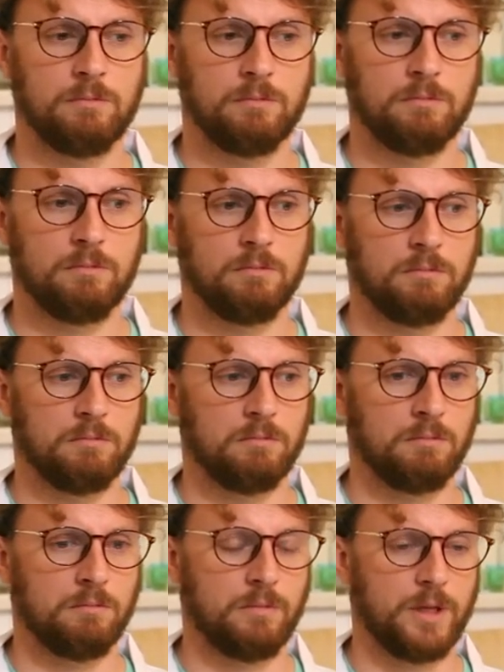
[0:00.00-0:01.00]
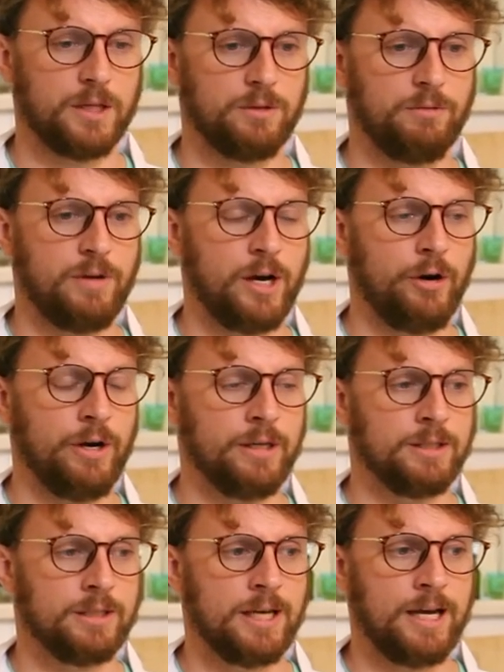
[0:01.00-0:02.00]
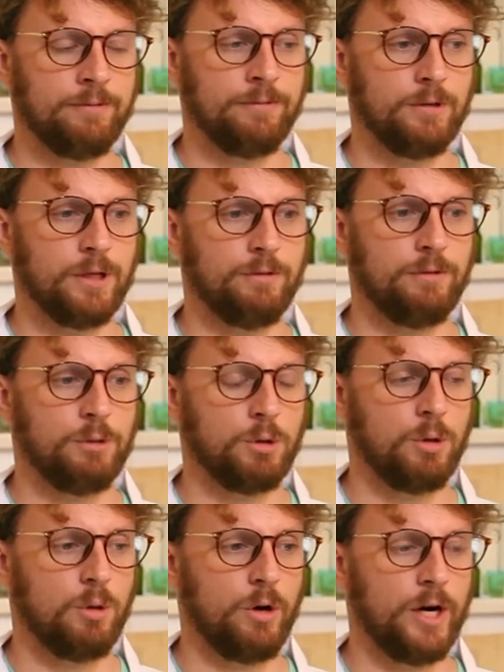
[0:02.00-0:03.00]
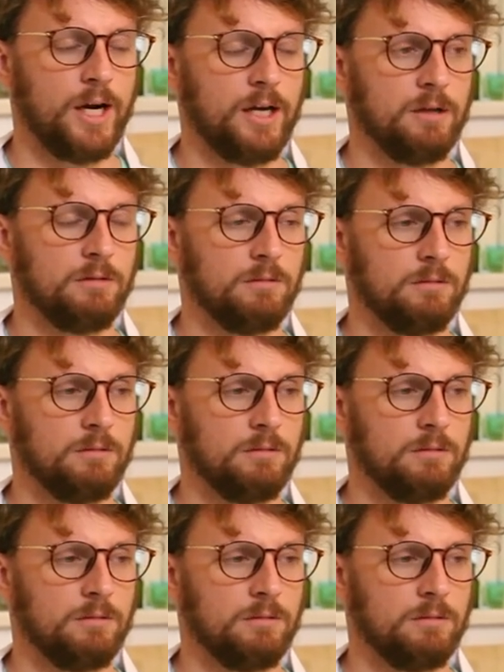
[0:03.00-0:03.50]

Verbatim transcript: Yeah, that's very insightful of you, Corey.